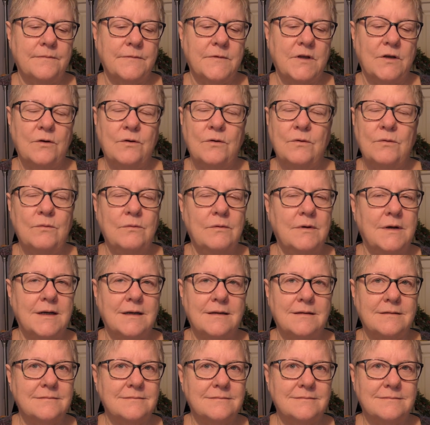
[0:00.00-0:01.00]
Oh,
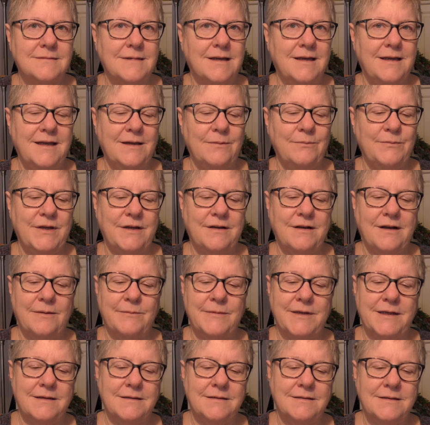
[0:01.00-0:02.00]
what I am
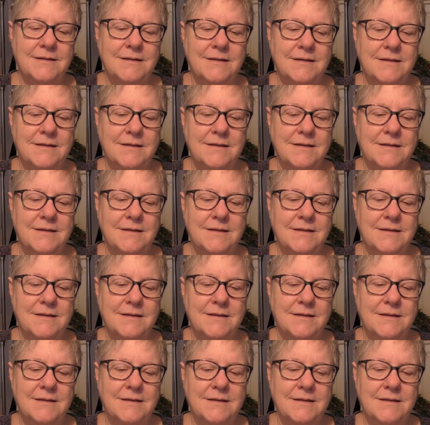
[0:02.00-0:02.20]
becoming.